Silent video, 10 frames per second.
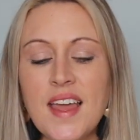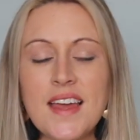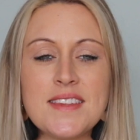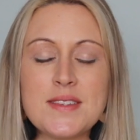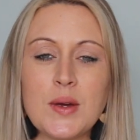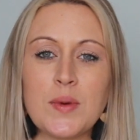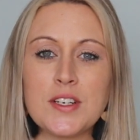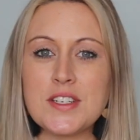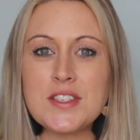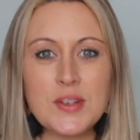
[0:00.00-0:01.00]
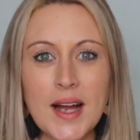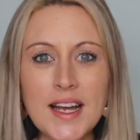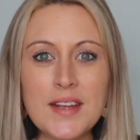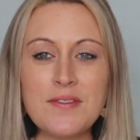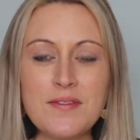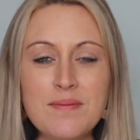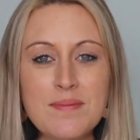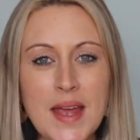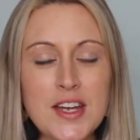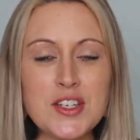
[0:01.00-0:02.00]
And so we're just trying to
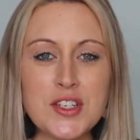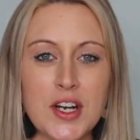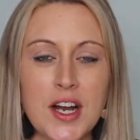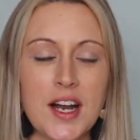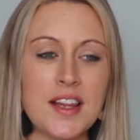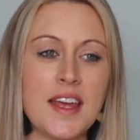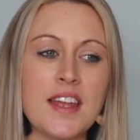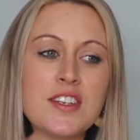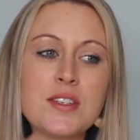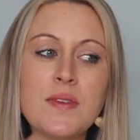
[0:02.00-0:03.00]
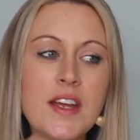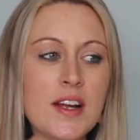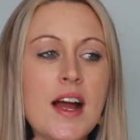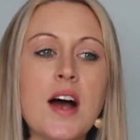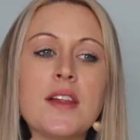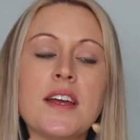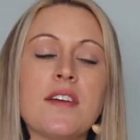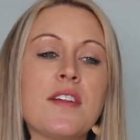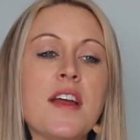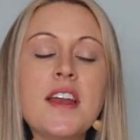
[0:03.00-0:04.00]
make sure, like, and just figure out, like,
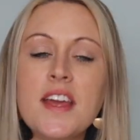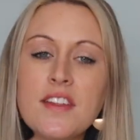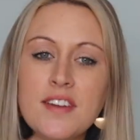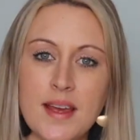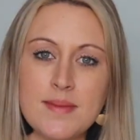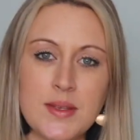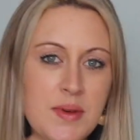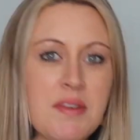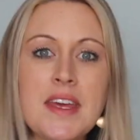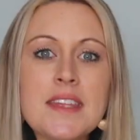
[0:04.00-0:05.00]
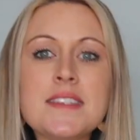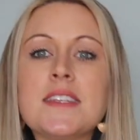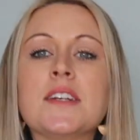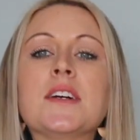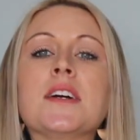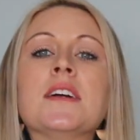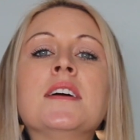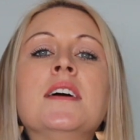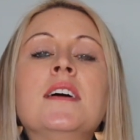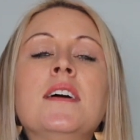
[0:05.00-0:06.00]
are there any other names that we would consider?
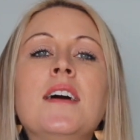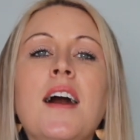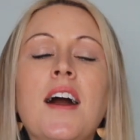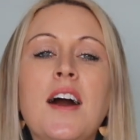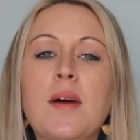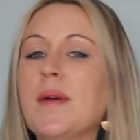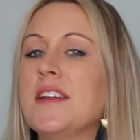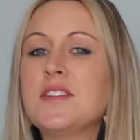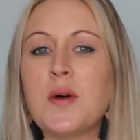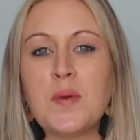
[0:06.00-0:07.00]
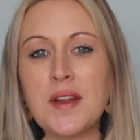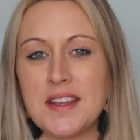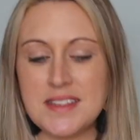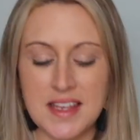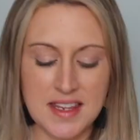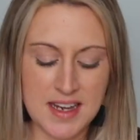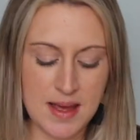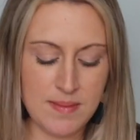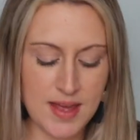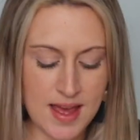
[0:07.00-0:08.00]
I don't want to say the
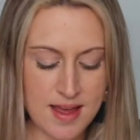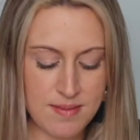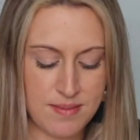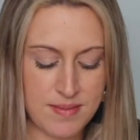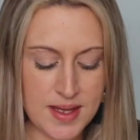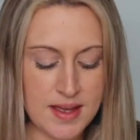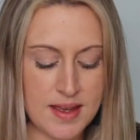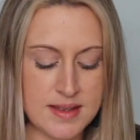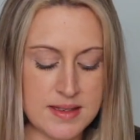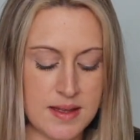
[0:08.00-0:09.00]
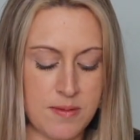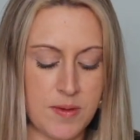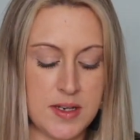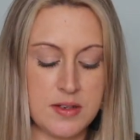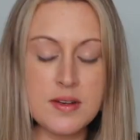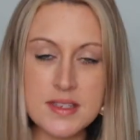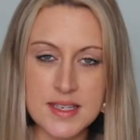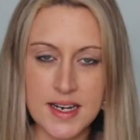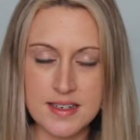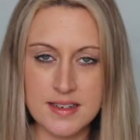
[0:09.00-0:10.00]
name yet, because if we do
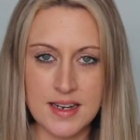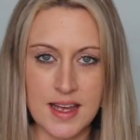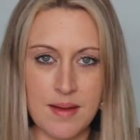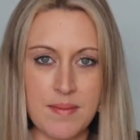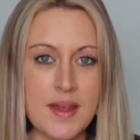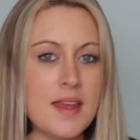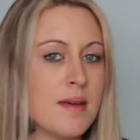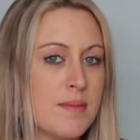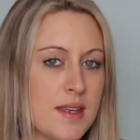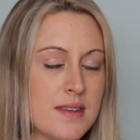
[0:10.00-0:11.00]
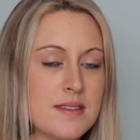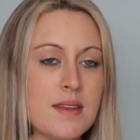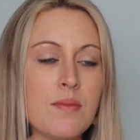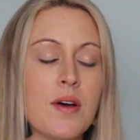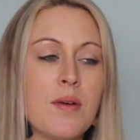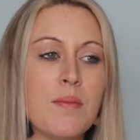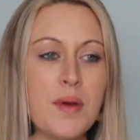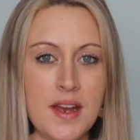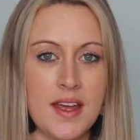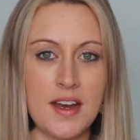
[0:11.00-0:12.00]
decide to name him this, then we'll
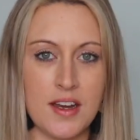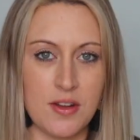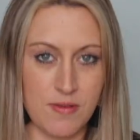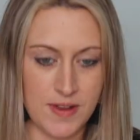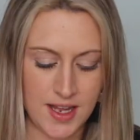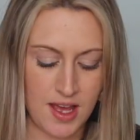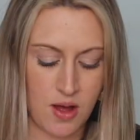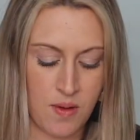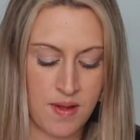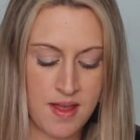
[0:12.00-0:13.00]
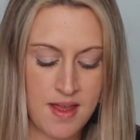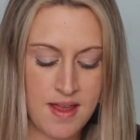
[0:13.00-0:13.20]
put it in a new video.